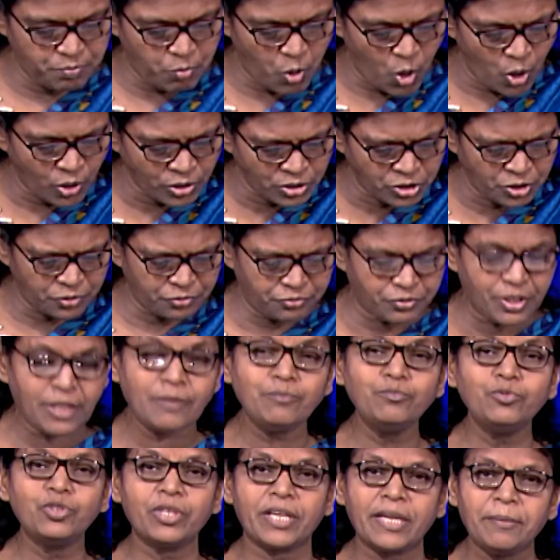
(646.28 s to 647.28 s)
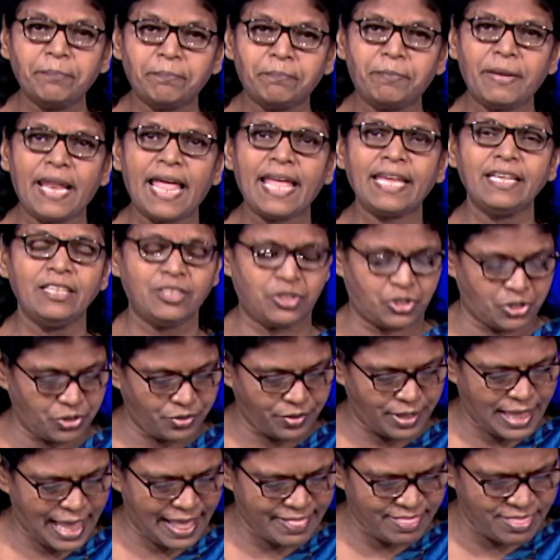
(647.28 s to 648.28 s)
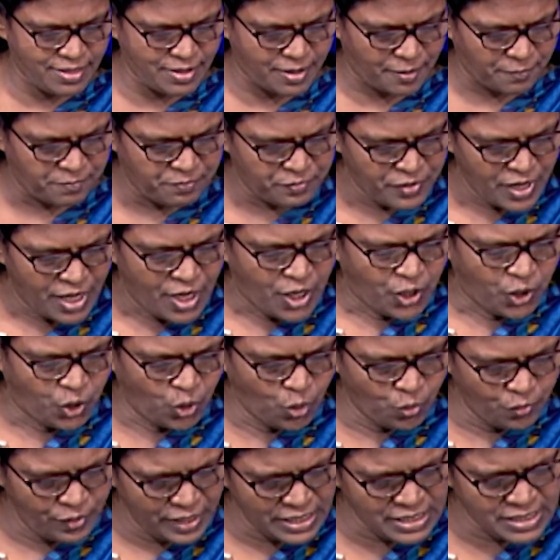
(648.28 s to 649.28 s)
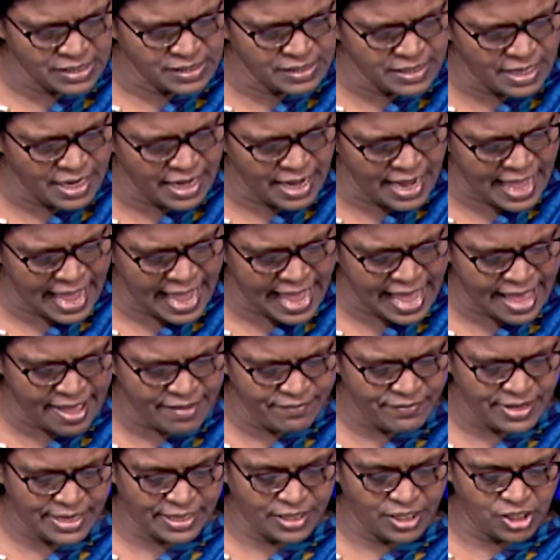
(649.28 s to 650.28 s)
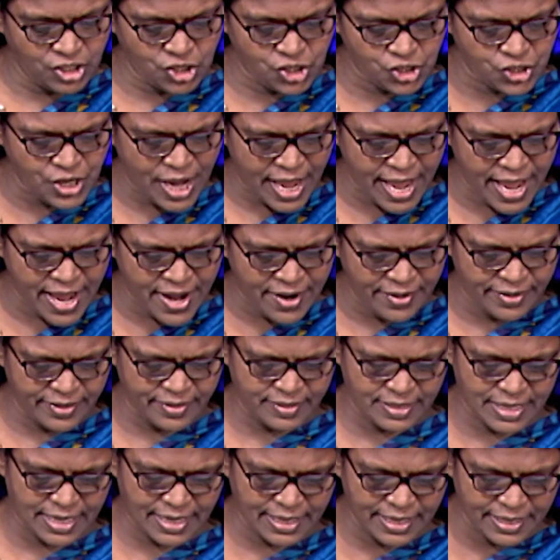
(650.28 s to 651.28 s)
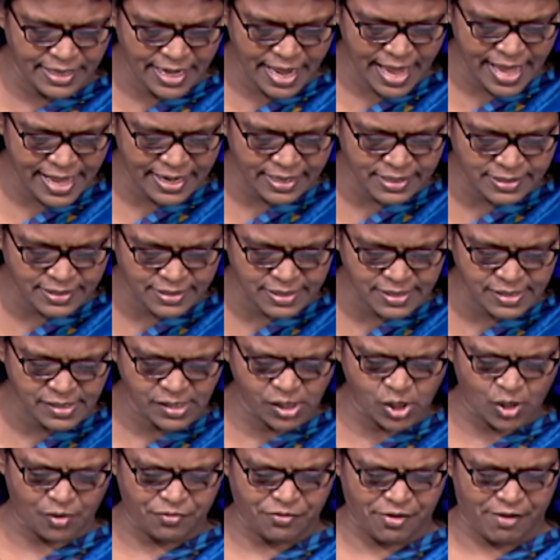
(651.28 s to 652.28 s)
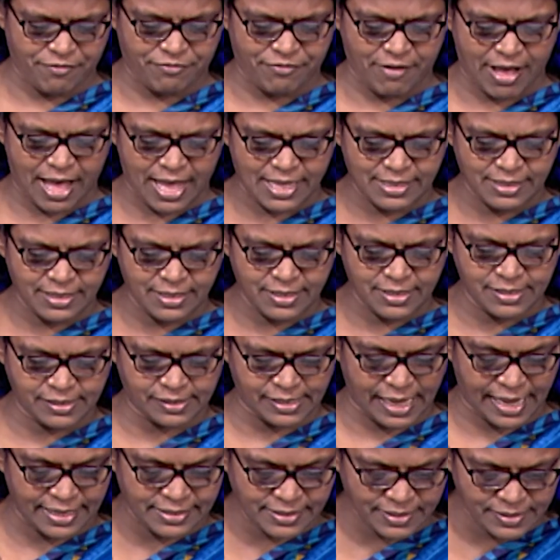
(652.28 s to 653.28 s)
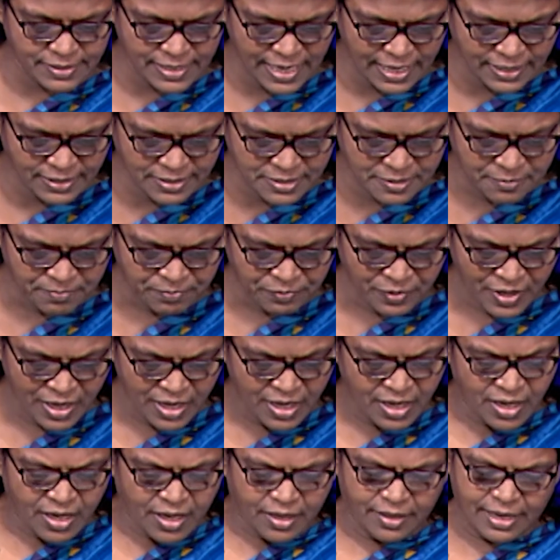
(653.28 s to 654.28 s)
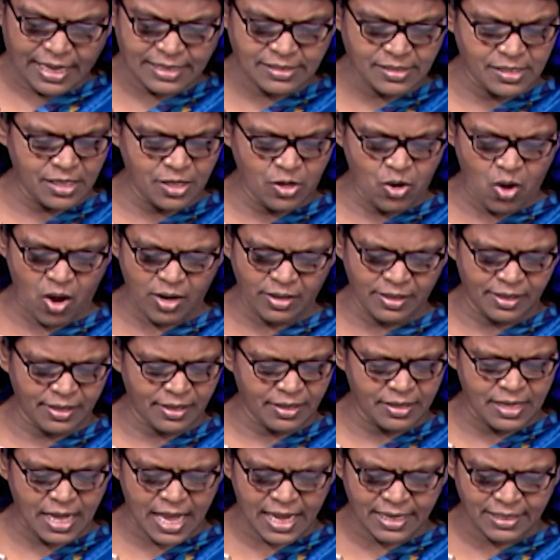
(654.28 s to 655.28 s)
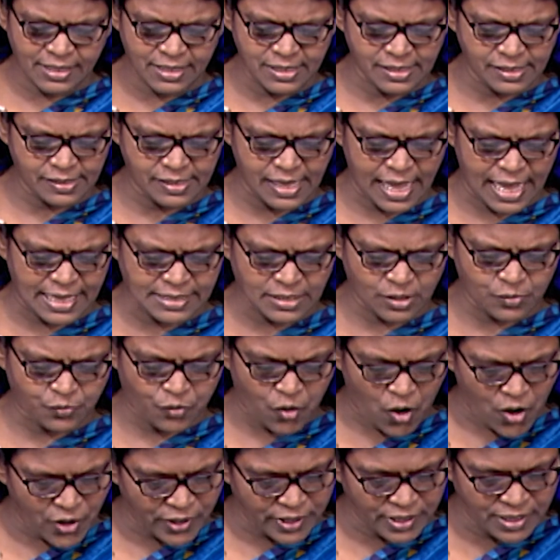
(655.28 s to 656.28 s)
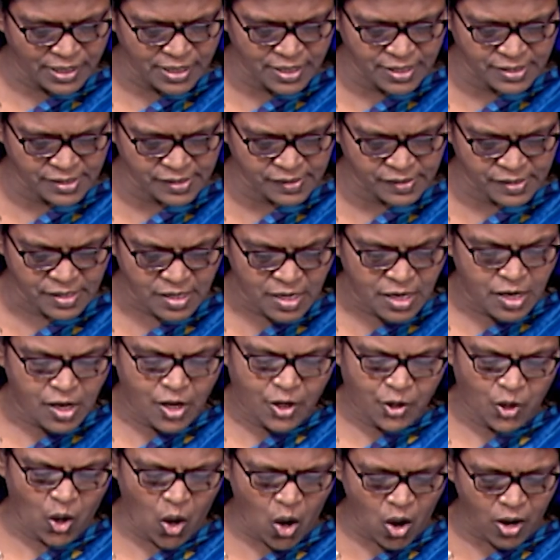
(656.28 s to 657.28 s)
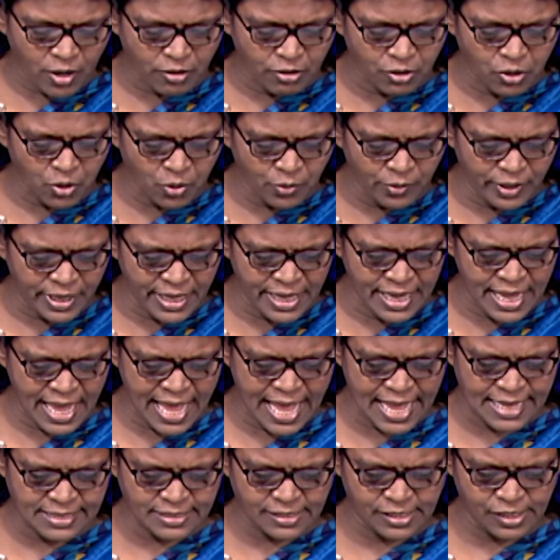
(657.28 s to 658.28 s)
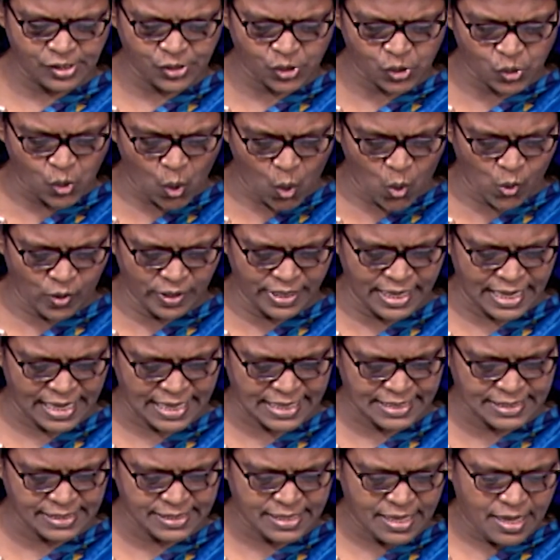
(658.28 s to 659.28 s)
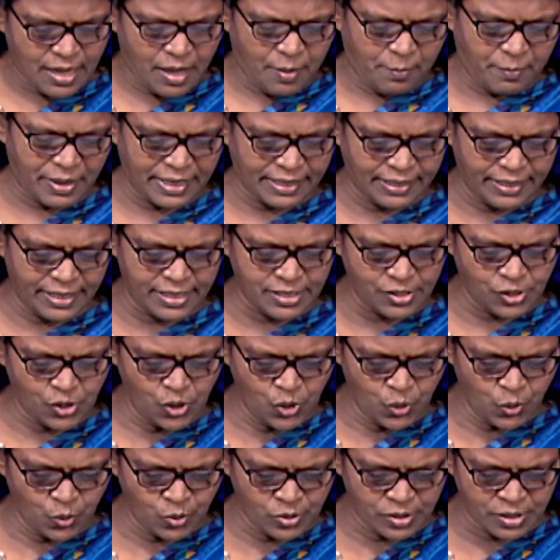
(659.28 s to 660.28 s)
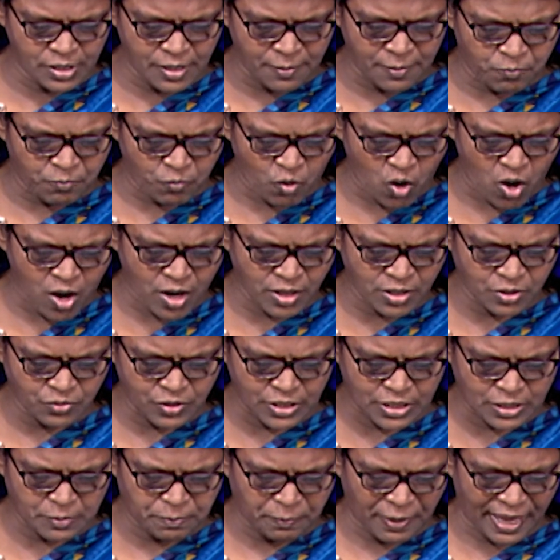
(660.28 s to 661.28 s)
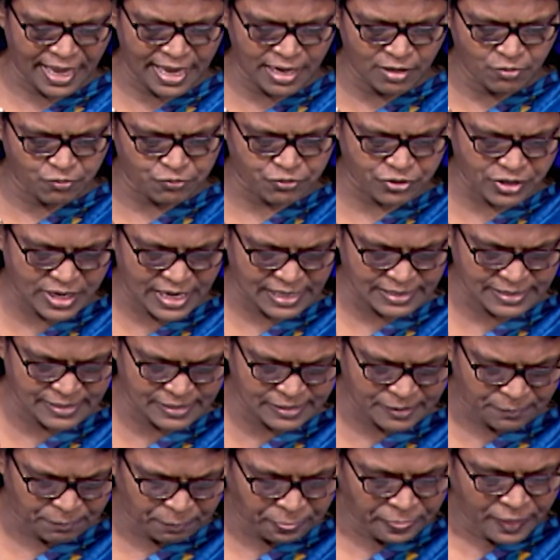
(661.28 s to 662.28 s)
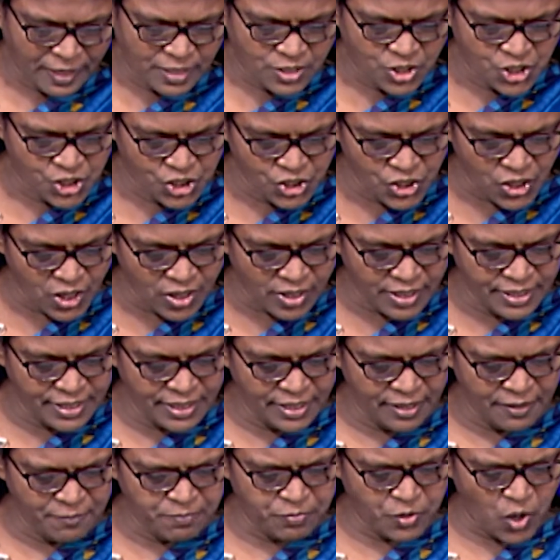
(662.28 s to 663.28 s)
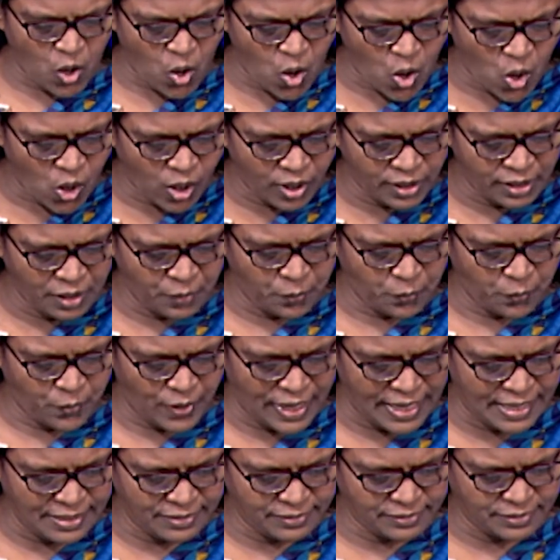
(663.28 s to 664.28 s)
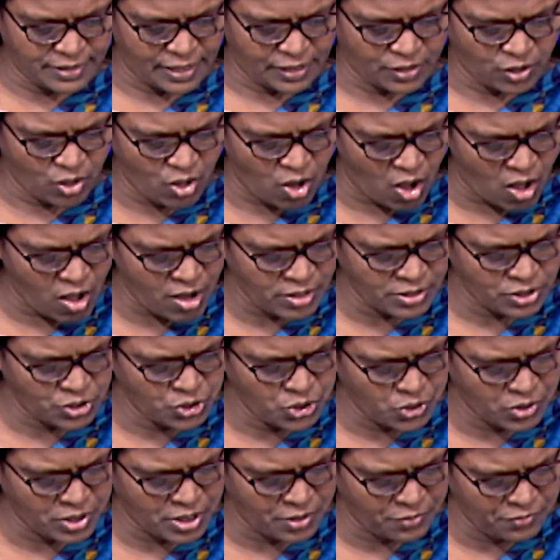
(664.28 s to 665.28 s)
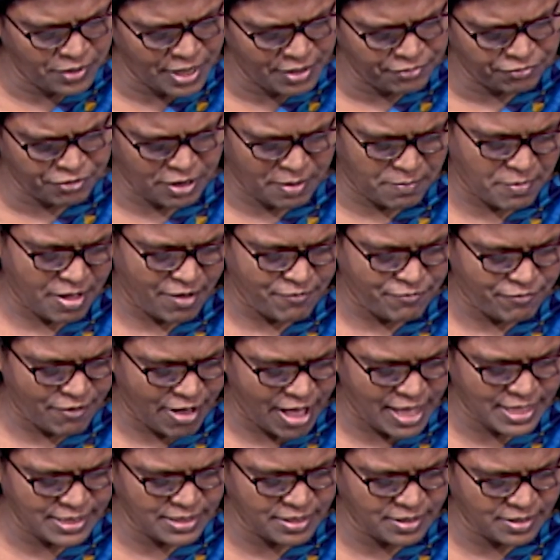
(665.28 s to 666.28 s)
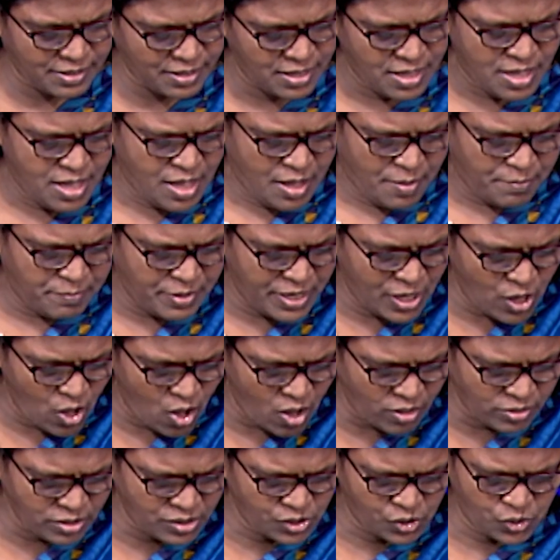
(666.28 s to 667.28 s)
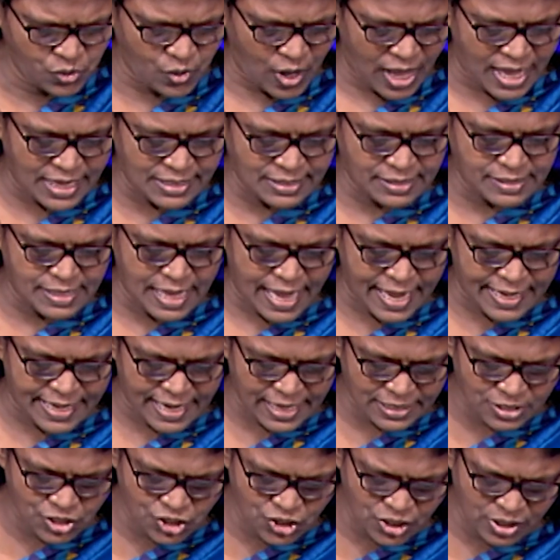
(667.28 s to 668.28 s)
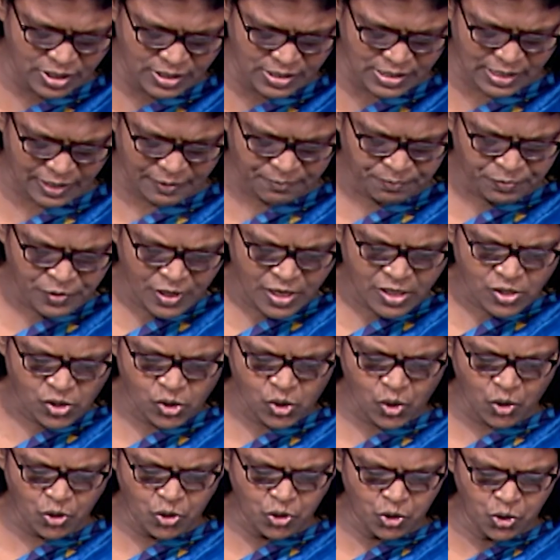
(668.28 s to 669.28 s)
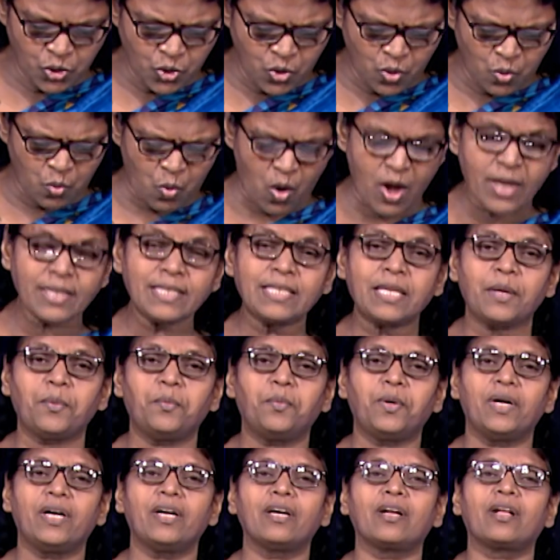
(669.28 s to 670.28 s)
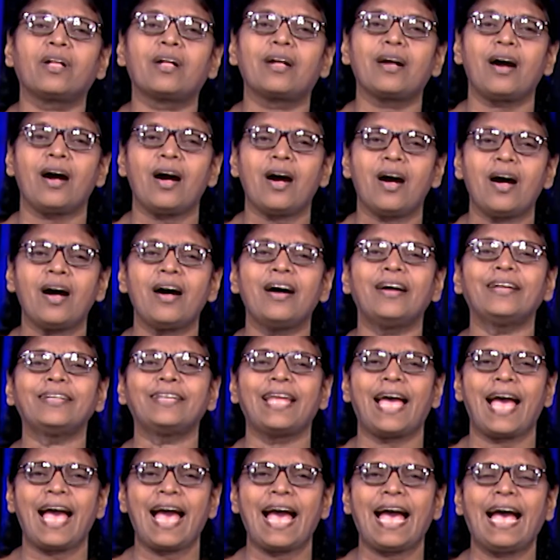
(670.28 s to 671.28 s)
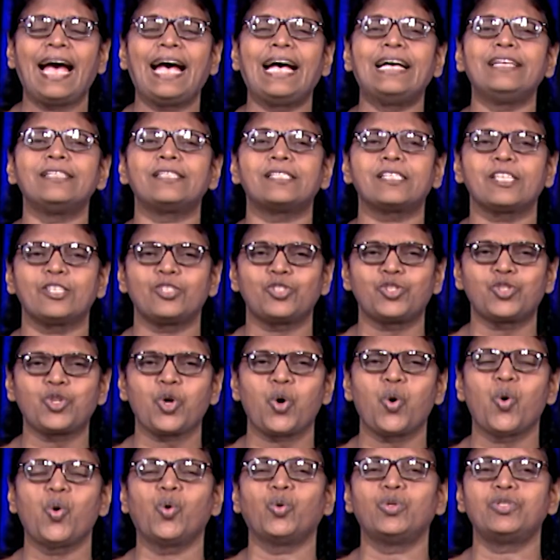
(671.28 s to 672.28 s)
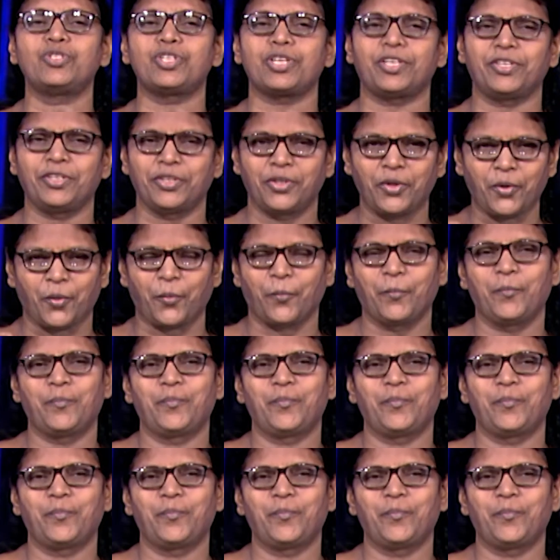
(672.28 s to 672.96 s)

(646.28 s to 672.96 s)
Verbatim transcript: both of them replied together, Do we still have any share in the inheritance of our father's estate? Does he not regard us as foreigners? Not only has he sold us, but he has used what was paid for us. Surely all the wealth that God took away from our father belongs to us and our children. So do whatever God has told you.